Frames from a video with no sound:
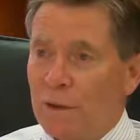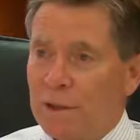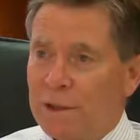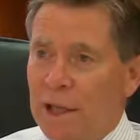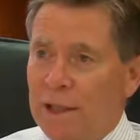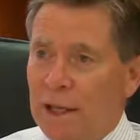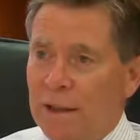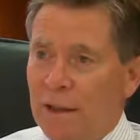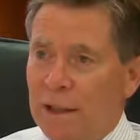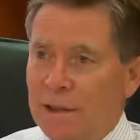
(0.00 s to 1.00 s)
on the Sunday
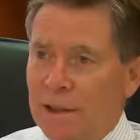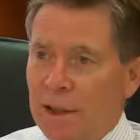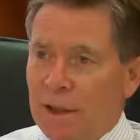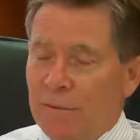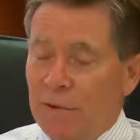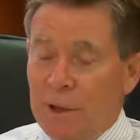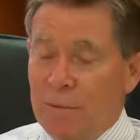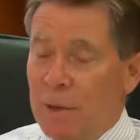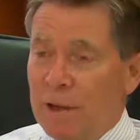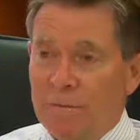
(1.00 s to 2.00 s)
night for their
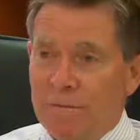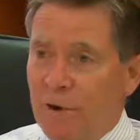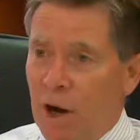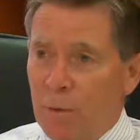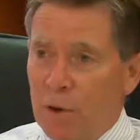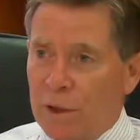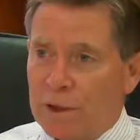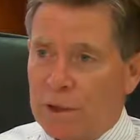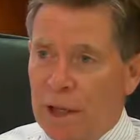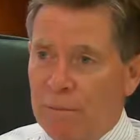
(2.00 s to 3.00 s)
big
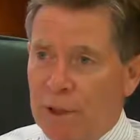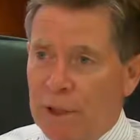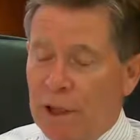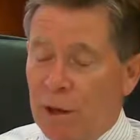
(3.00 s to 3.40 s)
fireworks meeting.